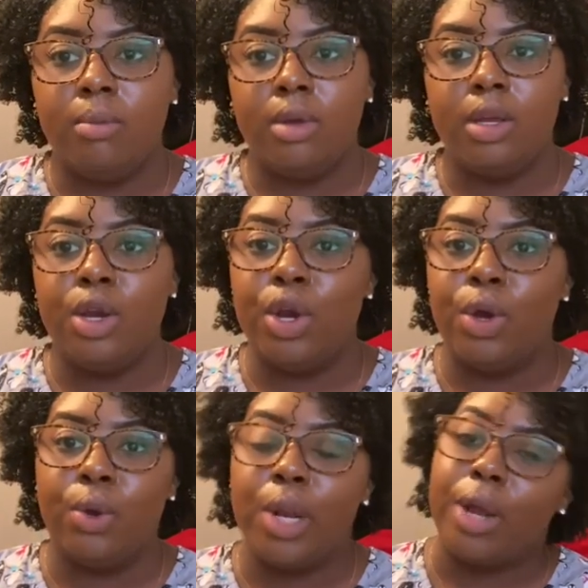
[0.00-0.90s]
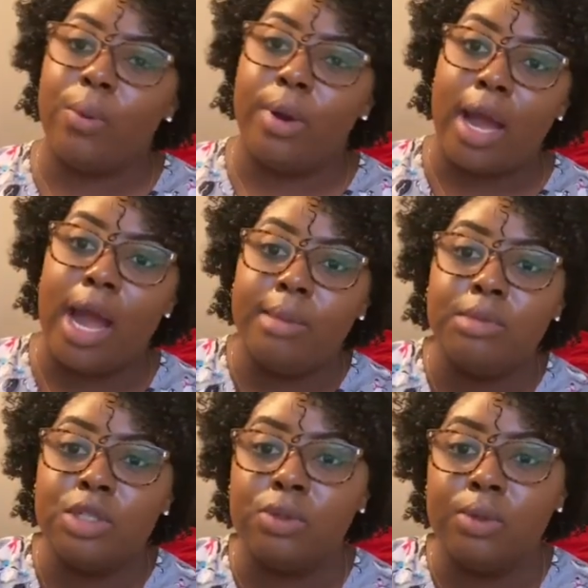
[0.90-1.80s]
know like what I'm
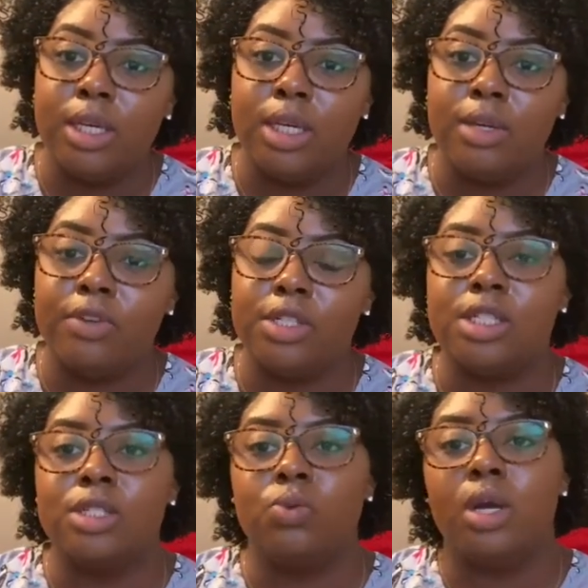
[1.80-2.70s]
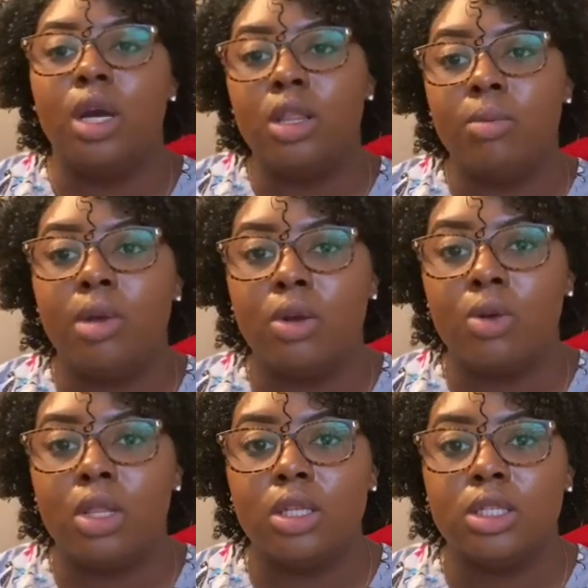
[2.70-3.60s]
doing versus what other
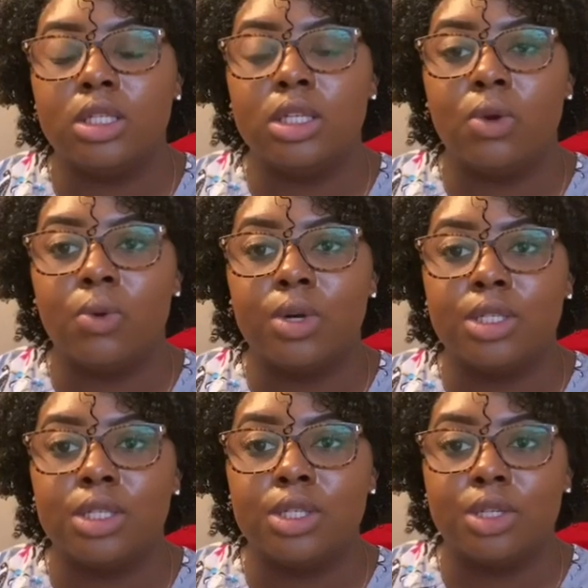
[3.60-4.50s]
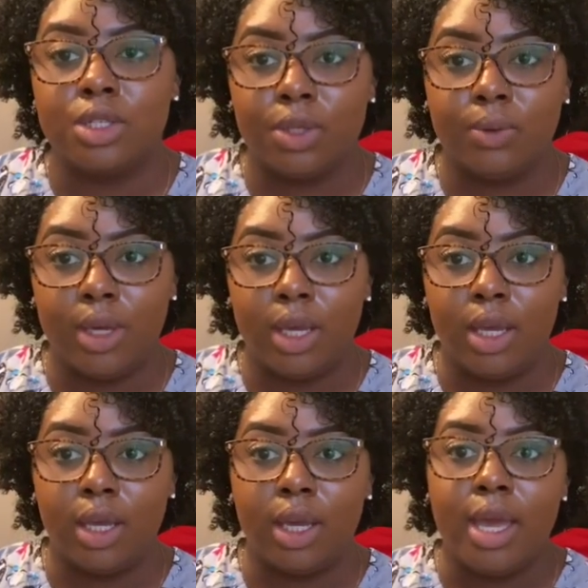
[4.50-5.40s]
medical assistant courses are
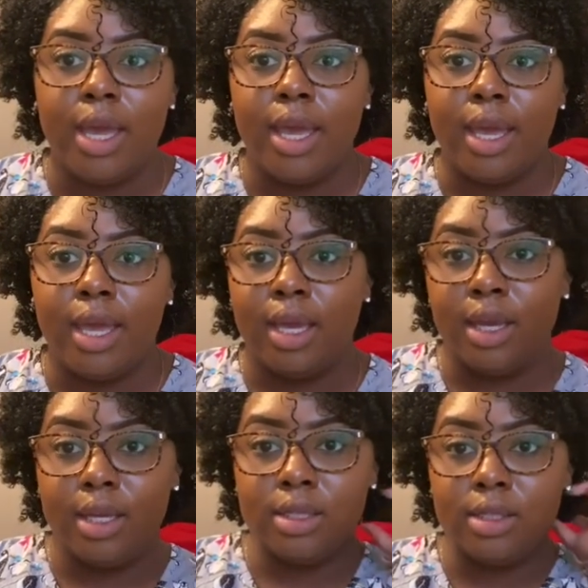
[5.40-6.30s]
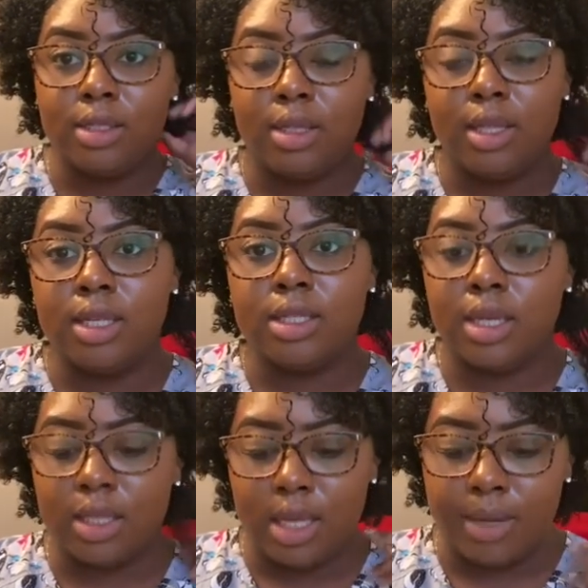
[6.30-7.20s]
doing and things
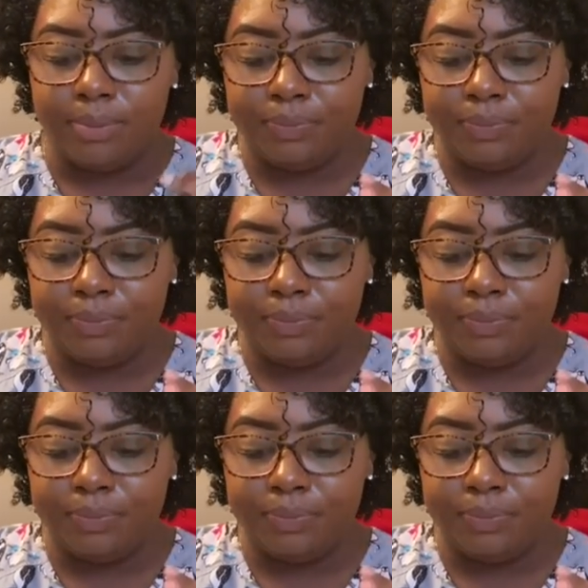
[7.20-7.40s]
like that.